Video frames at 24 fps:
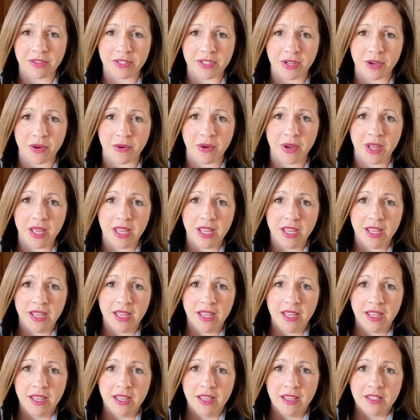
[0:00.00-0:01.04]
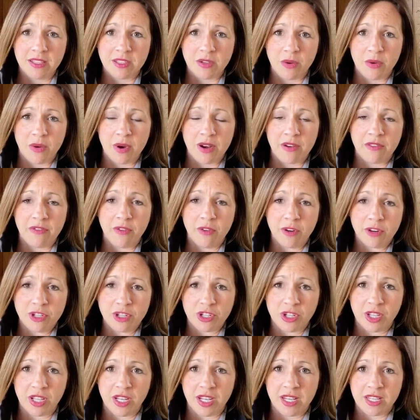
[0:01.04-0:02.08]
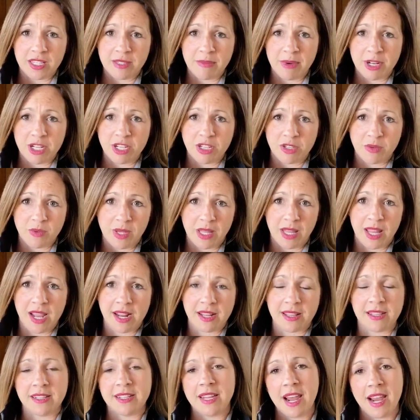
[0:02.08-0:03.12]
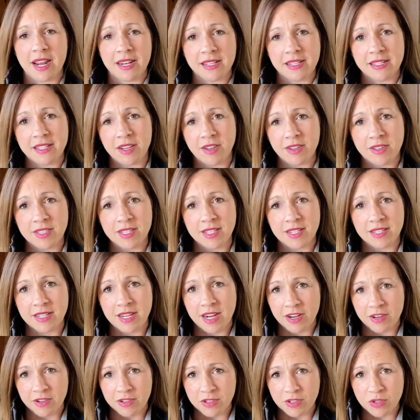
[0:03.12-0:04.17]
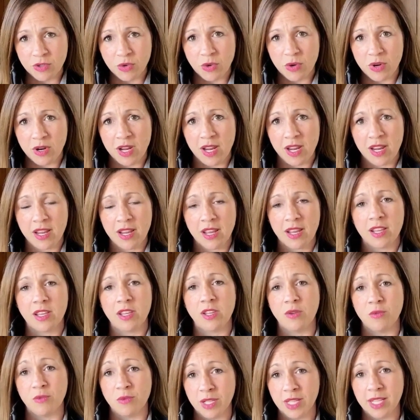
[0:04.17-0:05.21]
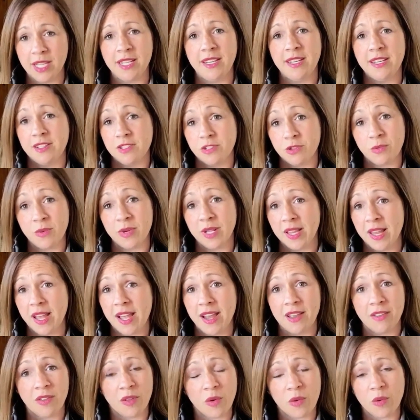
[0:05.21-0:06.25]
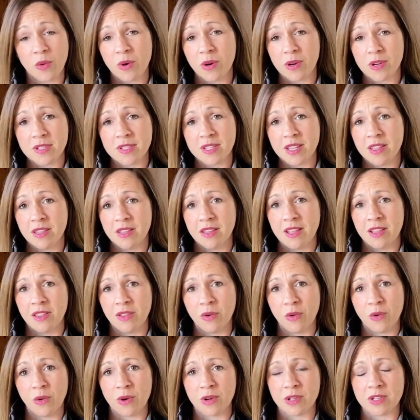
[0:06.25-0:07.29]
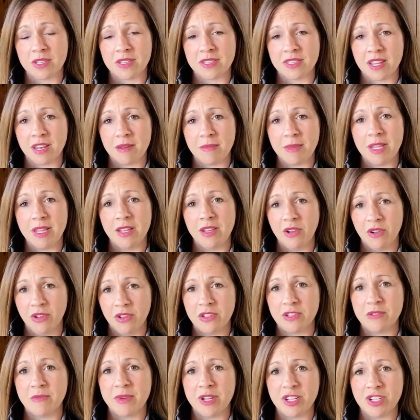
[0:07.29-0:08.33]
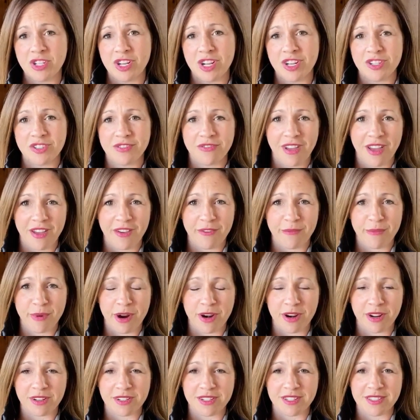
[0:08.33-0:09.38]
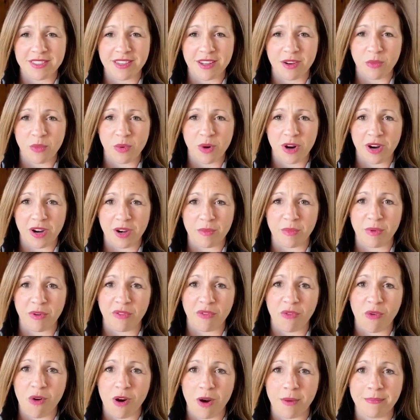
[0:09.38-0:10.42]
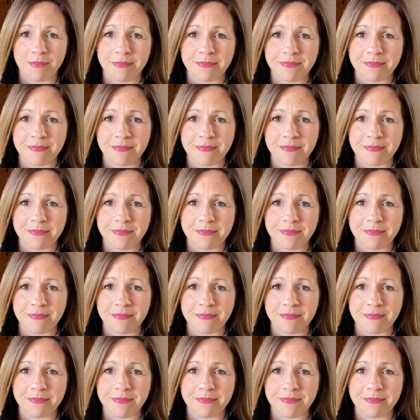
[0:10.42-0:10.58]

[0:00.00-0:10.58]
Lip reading: So unfortunately, as much as we'd like the tag to tell us the entire story, you really need to rely on the horse, and the horse is going to be the ultimate judge of how a product is going to work and perform.